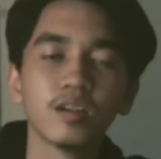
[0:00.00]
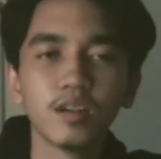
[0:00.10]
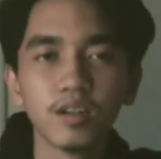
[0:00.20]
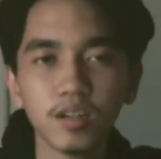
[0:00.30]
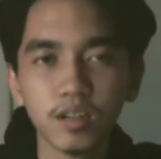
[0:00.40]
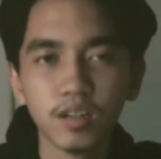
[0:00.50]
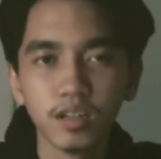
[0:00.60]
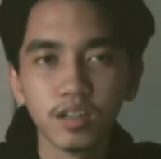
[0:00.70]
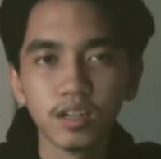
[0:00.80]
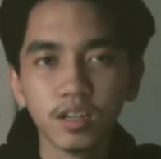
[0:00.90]
After
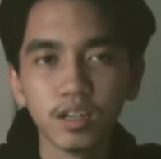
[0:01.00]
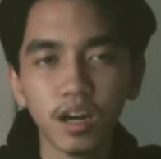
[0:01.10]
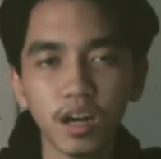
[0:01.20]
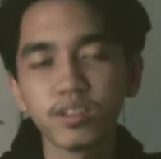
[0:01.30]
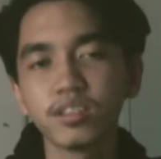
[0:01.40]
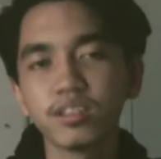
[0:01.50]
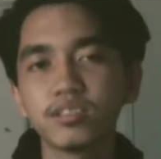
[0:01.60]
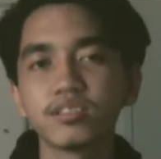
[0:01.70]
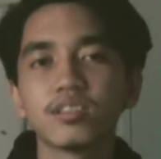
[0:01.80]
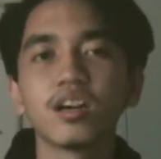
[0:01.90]
this, I want to give